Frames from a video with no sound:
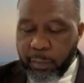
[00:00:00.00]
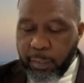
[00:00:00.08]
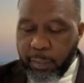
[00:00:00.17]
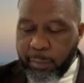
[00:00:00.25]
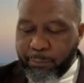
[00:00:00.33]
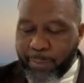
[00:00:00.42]

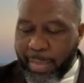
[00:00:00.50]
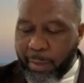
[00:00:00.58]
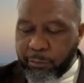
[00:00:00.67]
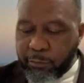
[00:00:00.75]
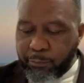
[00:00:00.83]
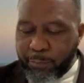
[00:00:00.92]
He
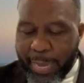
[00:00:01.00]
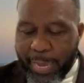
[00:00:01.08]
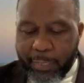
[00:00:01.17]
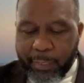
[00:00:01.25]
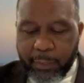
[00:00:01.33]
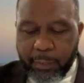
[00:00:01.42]
bounced
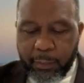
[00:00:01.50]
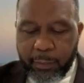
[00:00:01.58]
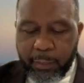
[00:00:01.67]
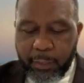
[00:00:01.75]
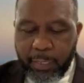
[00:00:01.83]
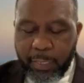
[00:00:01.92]
back
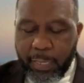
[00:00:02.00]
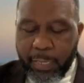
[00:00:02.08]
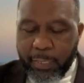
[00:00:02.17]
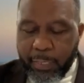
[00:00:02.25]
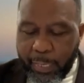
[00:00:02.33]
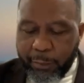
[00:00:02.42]

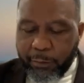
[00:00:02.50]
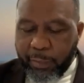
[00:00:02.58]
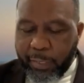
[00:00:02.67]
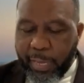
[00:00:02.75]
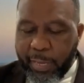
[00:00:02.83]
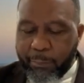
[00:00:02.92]
and later
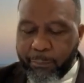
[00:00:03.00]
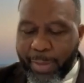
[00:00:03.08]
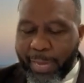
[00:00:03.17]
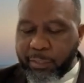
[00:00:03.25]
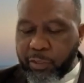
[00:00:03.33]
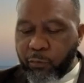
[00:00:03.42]
came
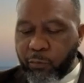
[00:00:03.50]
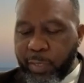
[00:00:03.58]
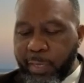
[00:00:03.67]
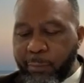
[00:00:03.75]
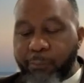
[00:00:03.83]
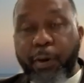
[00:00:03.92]
back to
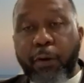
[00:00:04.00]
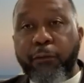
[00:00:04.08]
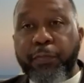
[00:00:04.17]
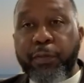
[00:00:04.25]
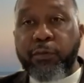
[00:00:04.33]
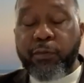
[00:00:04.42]
win both
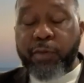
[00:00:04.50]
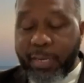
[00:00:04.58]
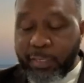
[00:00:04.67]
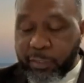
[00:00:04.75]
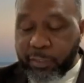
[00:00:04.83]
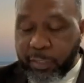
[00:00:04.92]
the
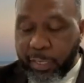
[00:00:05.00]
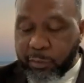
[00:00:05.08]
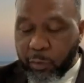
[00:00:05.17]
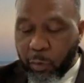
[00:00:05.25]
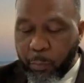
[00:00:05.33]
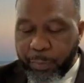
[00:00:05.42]
United
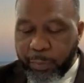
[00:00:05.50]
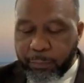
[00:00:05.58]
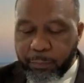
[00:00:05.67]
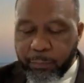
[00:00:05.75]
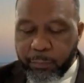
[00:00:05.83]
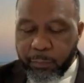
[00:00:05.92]
States
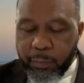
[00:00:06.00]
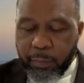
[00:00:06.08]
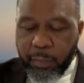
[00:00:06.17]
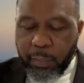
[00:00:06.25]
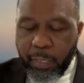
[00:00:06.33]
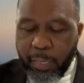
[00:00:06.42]
Open
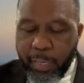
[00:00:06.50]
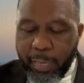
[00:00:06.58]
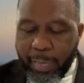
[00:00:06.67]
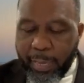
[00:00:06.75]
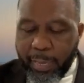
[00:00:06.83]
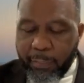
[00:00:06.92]

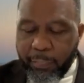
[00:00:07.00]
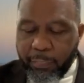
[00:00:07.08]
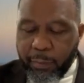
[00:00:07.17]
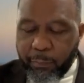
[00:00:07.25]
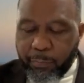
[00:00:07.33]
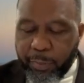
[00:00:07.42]

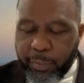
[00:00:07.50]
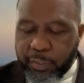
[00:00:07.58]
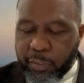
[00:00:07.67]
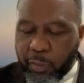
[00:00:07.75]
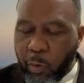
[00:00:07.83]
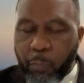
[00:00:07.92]
and the
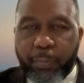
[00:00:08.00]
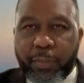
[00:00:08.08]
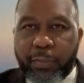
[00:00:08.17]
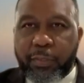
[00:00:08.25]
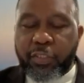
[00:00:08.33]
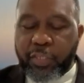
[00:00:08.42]
British
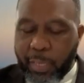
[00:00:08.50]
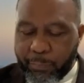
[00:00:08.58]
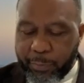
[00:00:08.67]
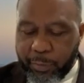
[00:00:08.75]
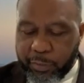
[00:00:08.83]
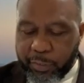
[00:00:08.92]
Open
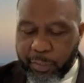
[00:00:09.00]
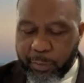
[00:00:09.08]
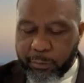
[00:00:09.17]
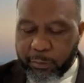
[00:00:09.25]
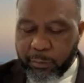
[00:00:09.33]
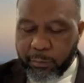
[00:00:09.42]

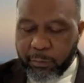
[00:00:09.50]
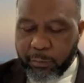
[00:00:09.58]
championships.